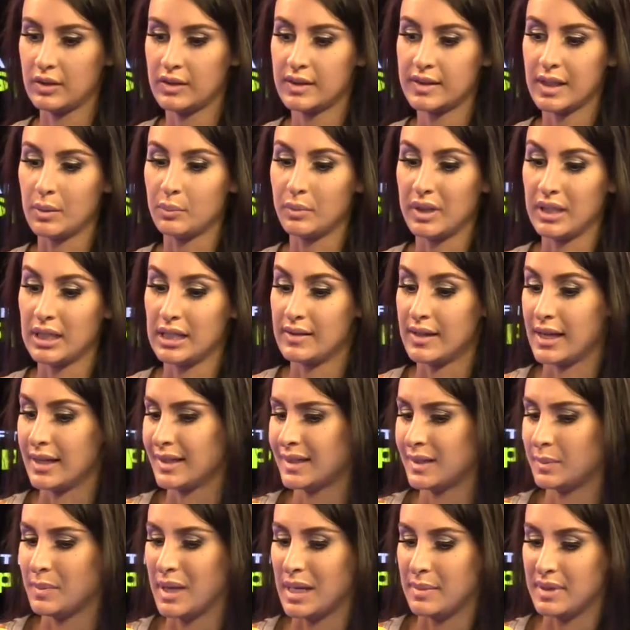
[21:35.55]
somebody
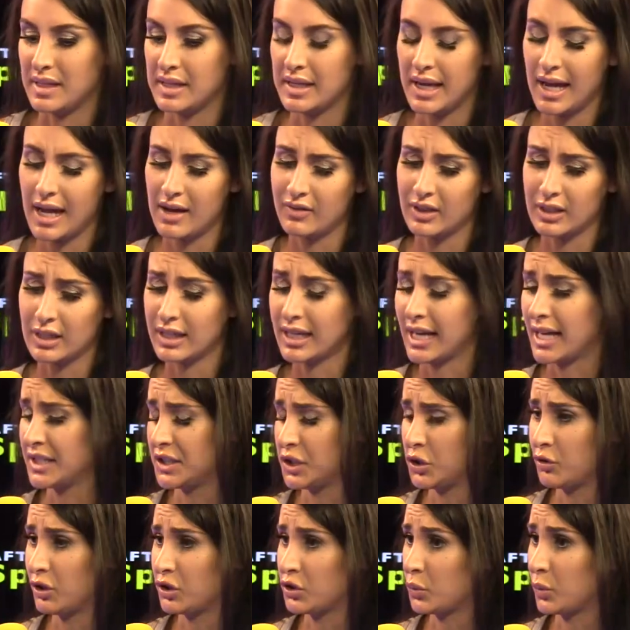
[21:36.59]
that's maybe having a
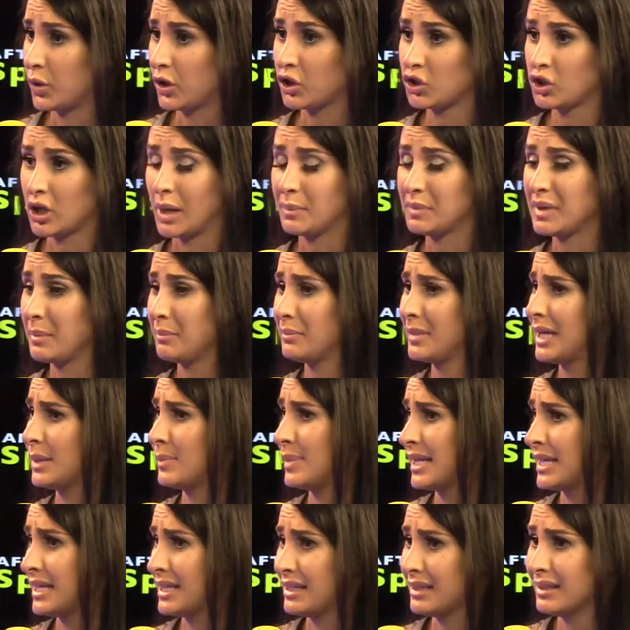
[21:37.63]
casting director workshop that
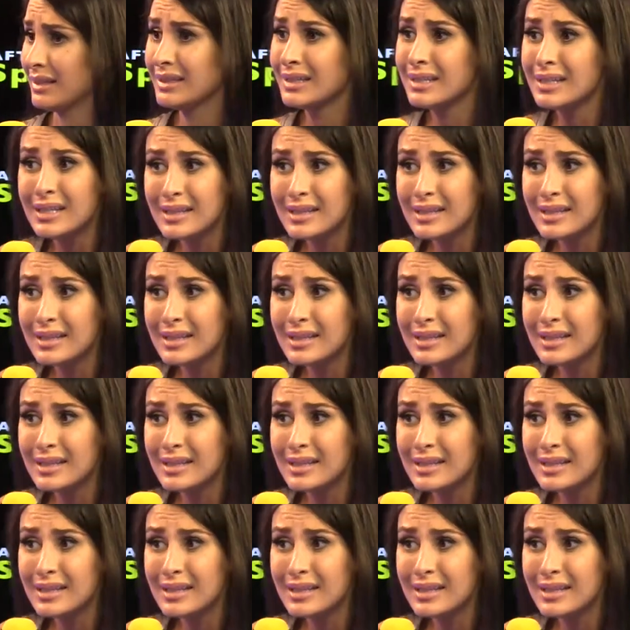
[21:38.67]
maybe